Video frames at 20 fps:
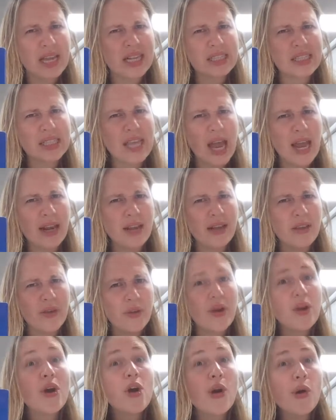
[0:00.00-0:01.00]
It's a
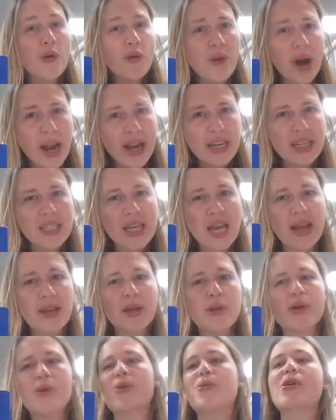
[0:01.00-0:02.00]

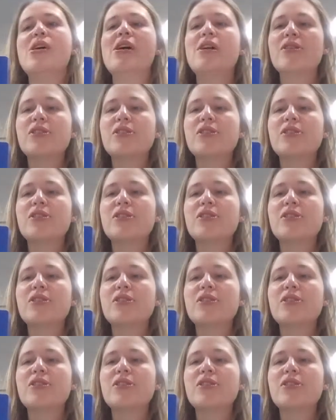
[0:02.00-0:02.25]
rectangle.